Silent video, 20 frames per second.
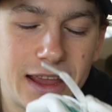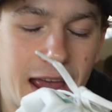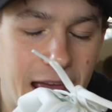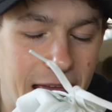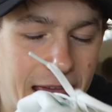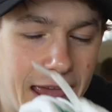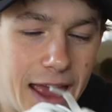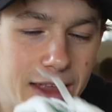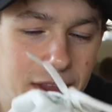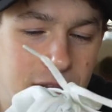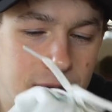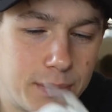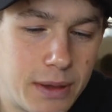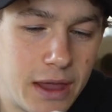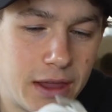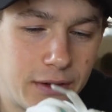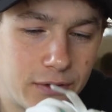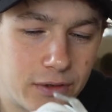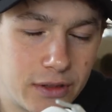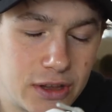I had to
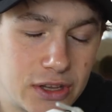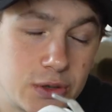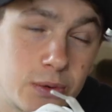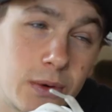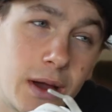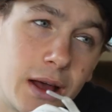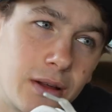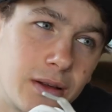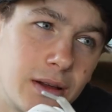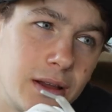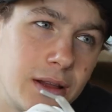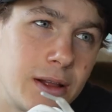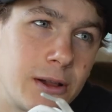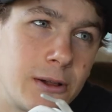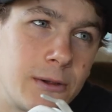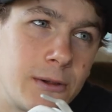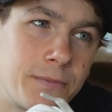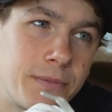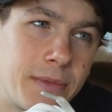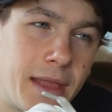pay for this. Well,
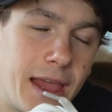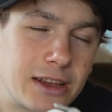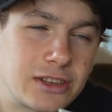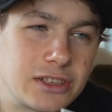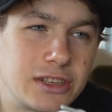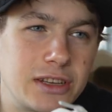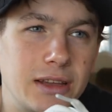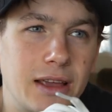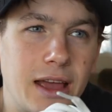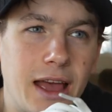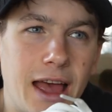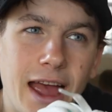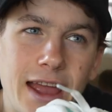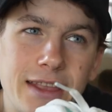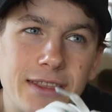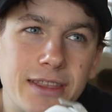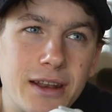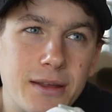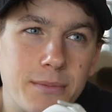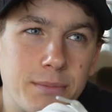actually, I
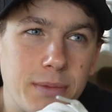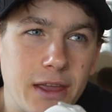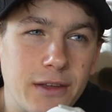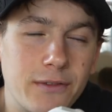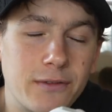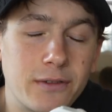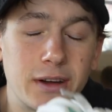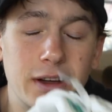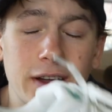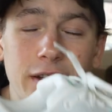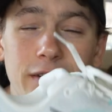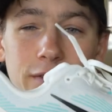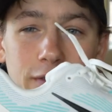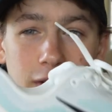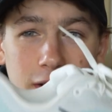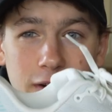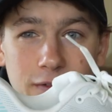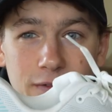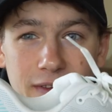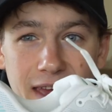didn't pay for it.
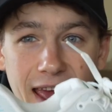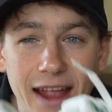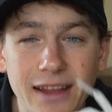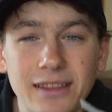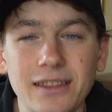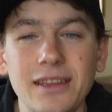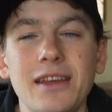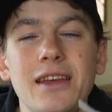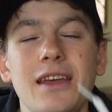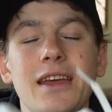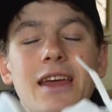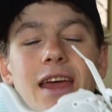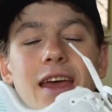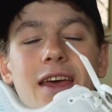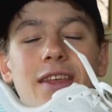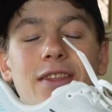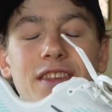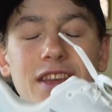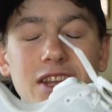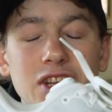Fun fact,
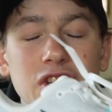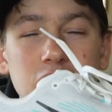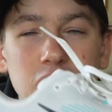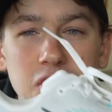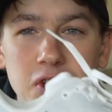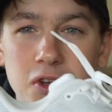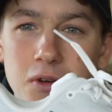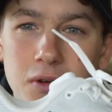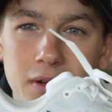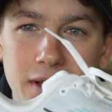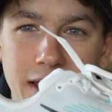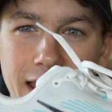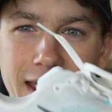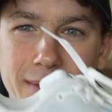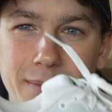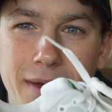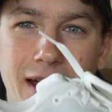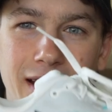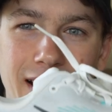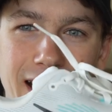this shoe
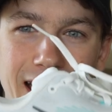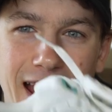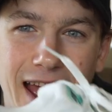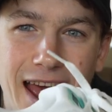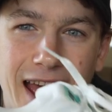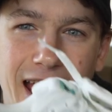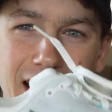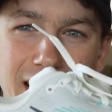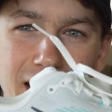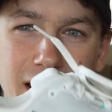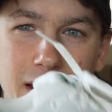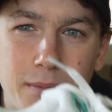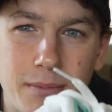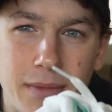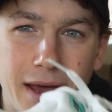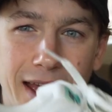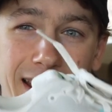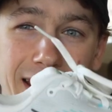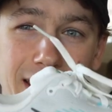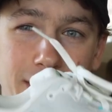came out on
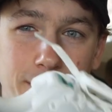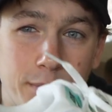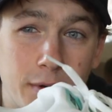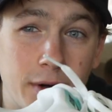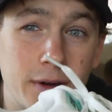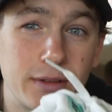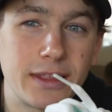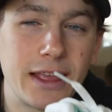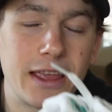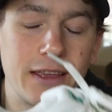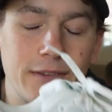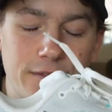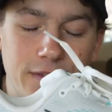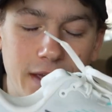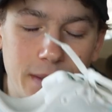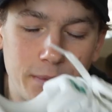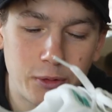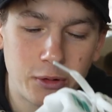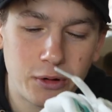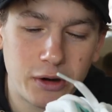my birthday,
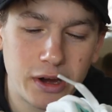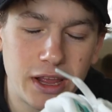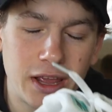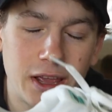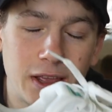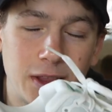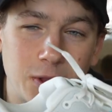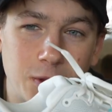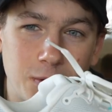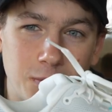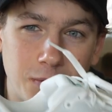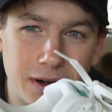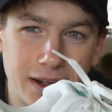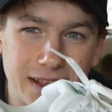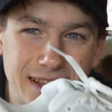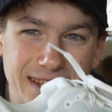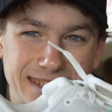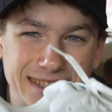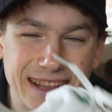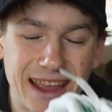February
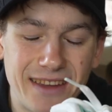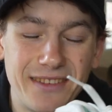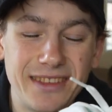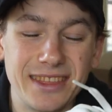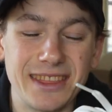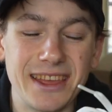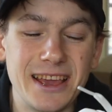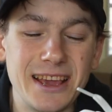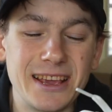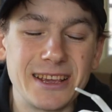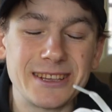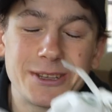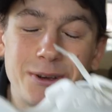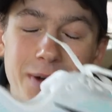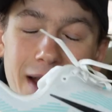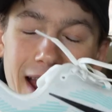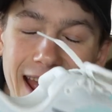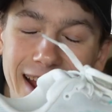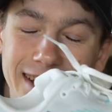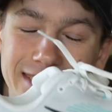27th. So
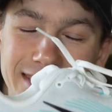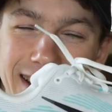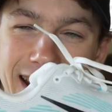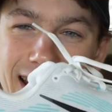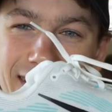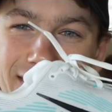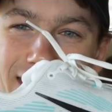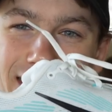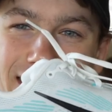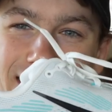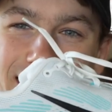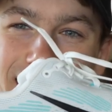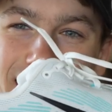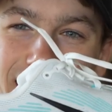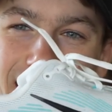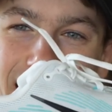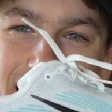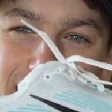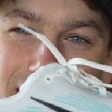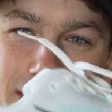I actually got this
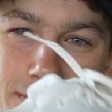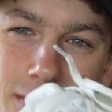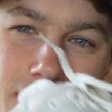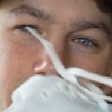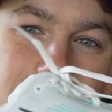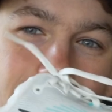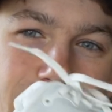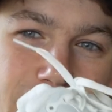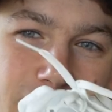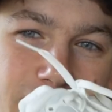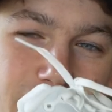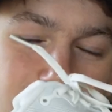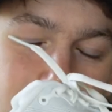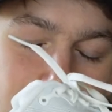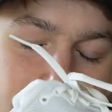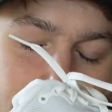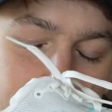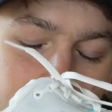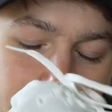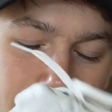as a birthday gift.
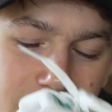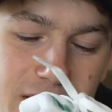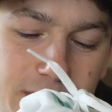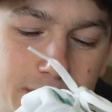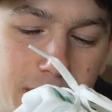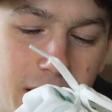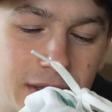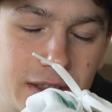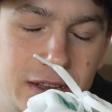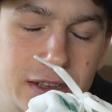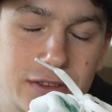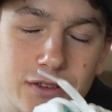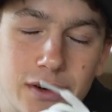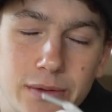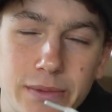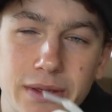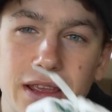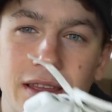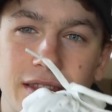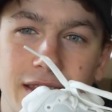My parents bought this for
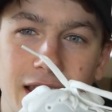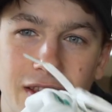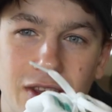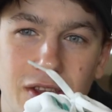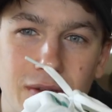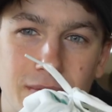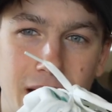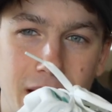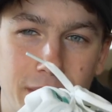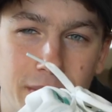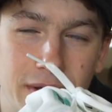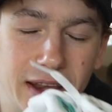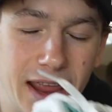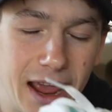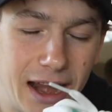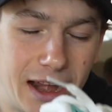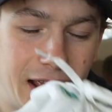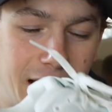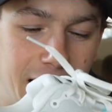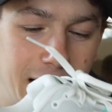me. Thank you, Mom and
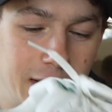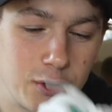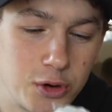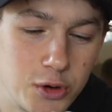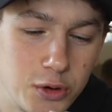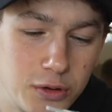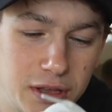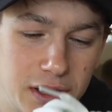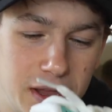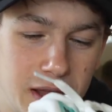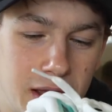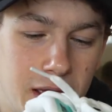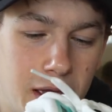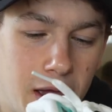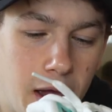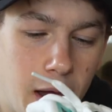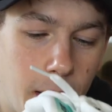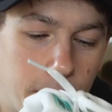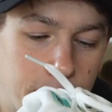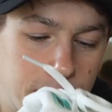Dad. I truly
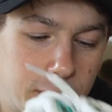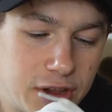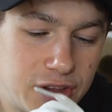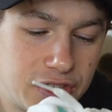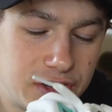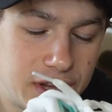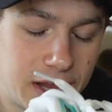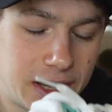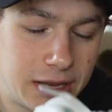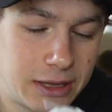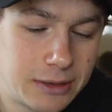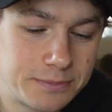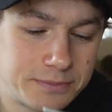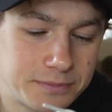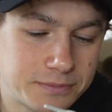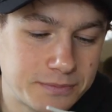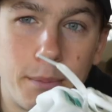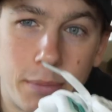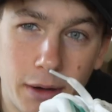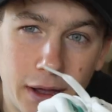appreciate
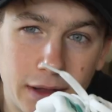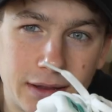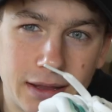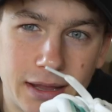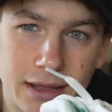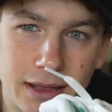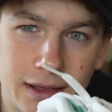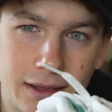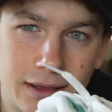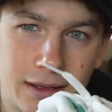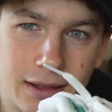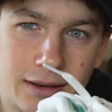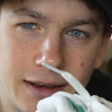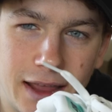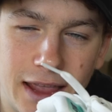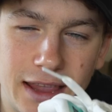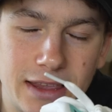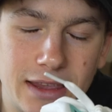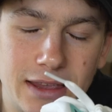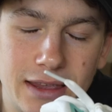it. But
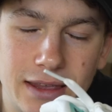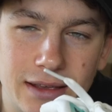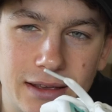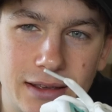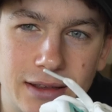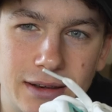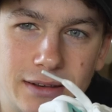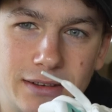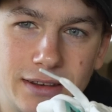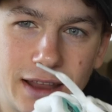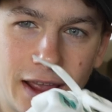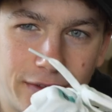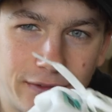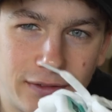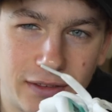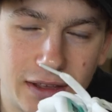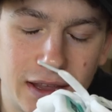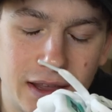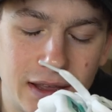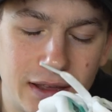Nike
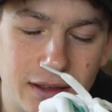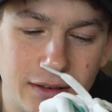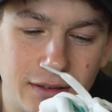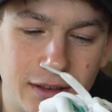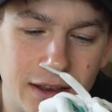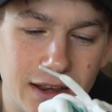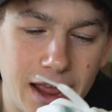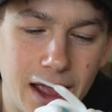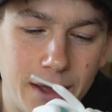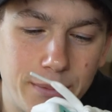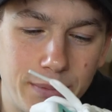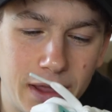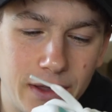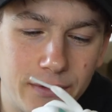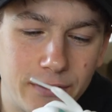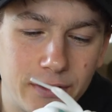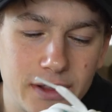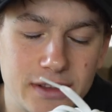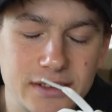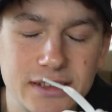definitely did not pay
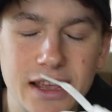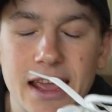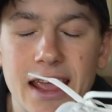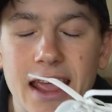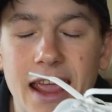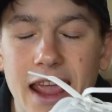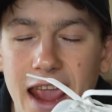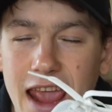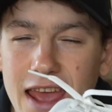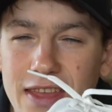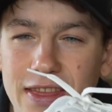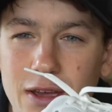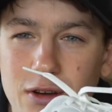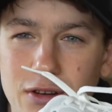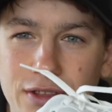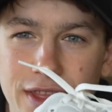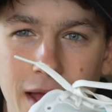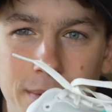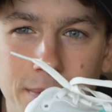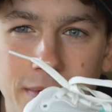for this, and they
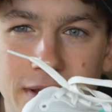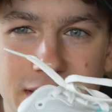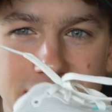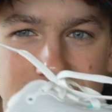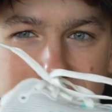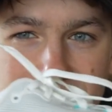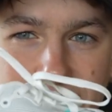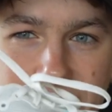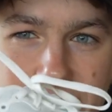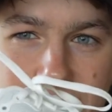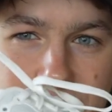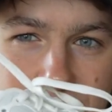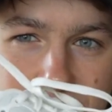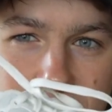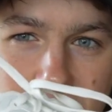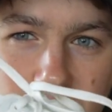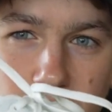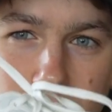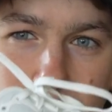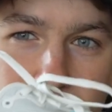will not be seeing this
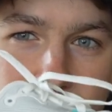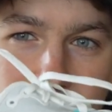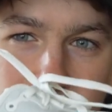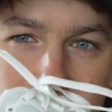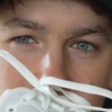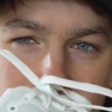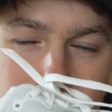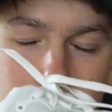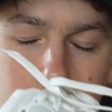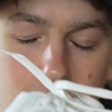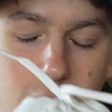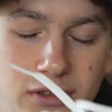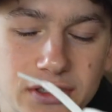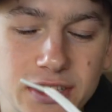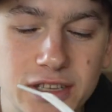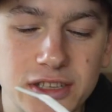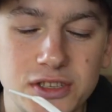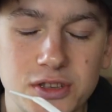video before I post it.